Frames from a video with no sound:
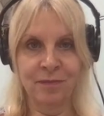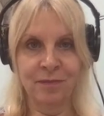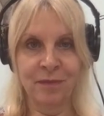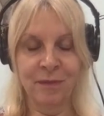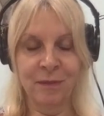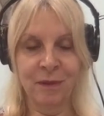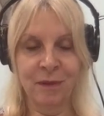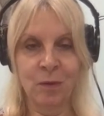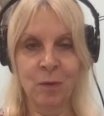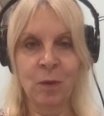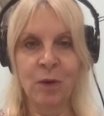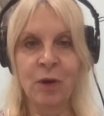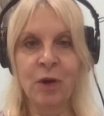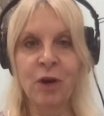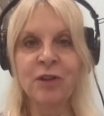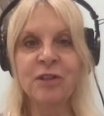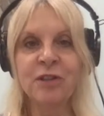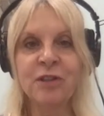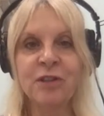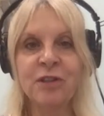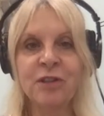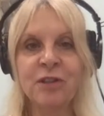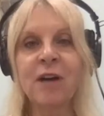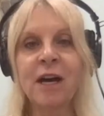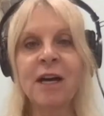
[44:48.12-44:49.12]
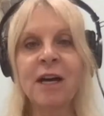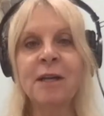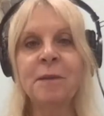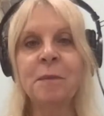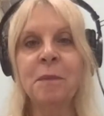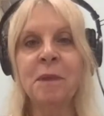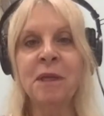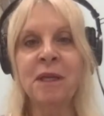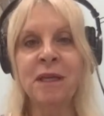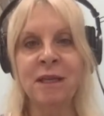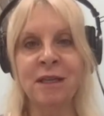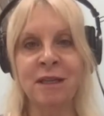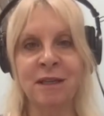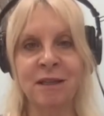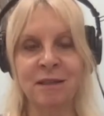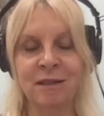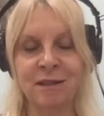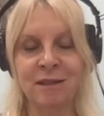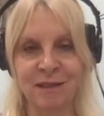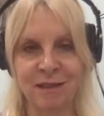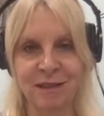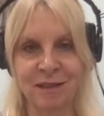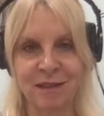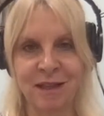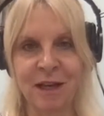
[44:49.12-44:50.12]
We are divine
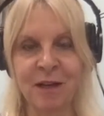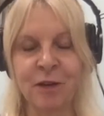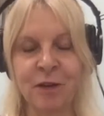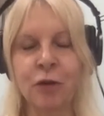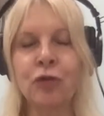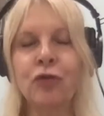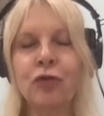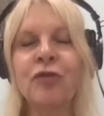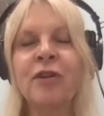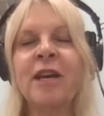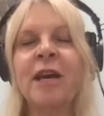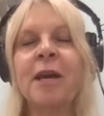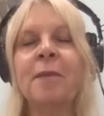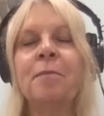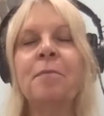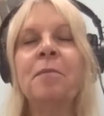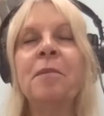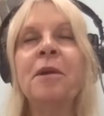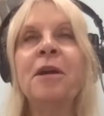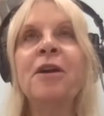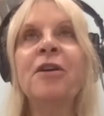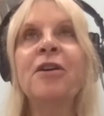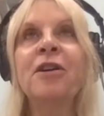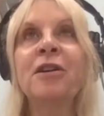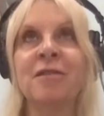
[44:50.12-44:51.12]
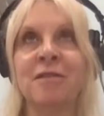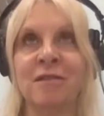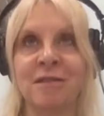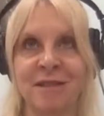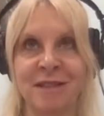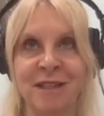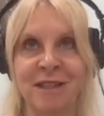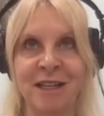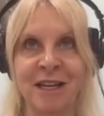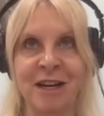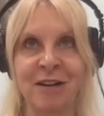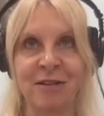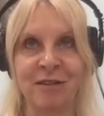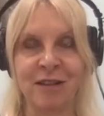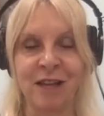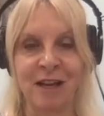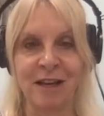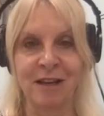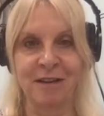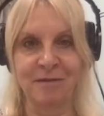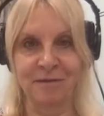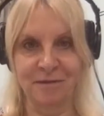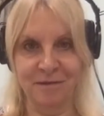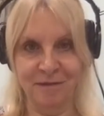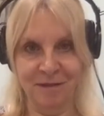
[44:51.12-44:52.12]
beings that could create miracles in our life.